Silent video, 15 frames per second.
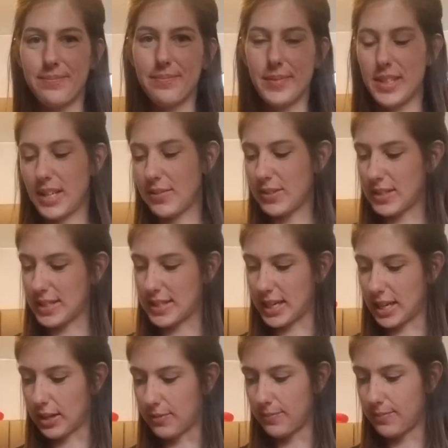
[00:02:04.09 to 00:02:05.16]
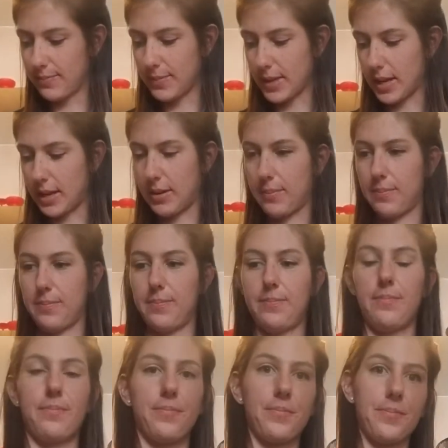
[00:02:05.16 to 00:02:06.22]
And even still,
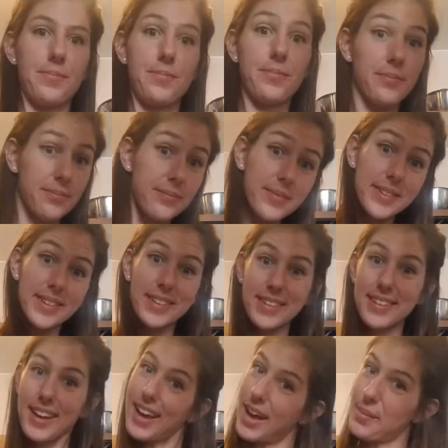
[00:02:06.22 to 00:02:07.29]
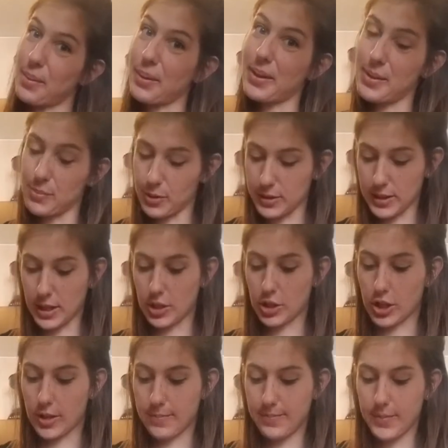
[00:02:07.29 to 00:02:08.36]
I probably eat more than I
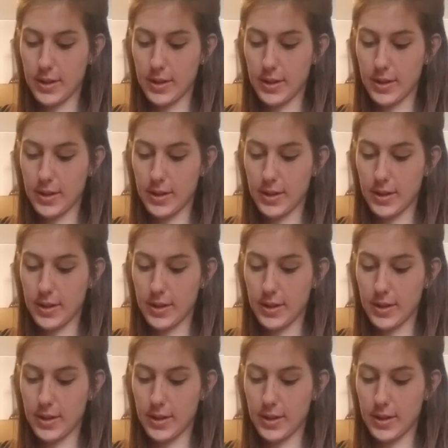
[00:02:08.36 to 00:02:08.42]
should.